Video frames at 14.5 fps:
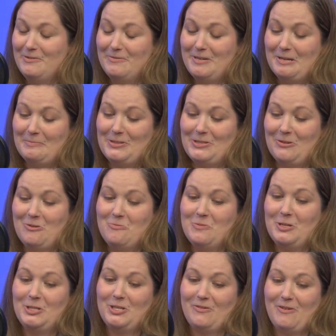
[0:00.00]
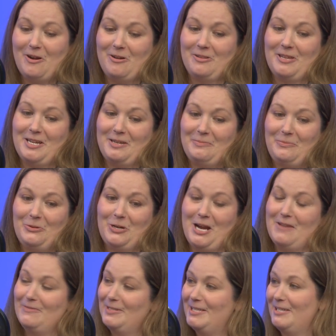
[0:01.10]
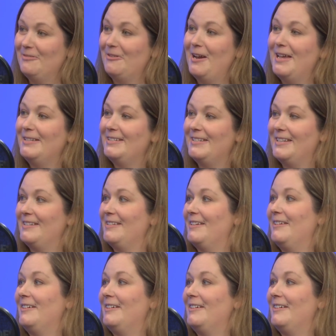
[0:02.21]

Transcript: given up so much of our like privacy rights as a